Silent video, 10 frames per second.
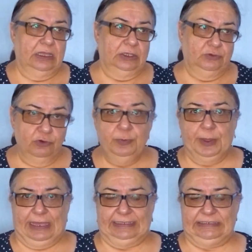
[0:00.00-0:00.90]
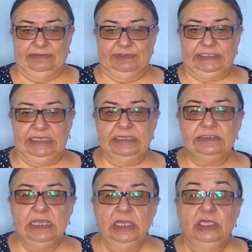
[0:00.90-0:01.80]
group activities
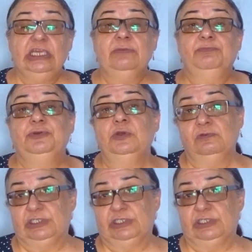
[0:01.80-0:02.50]
improves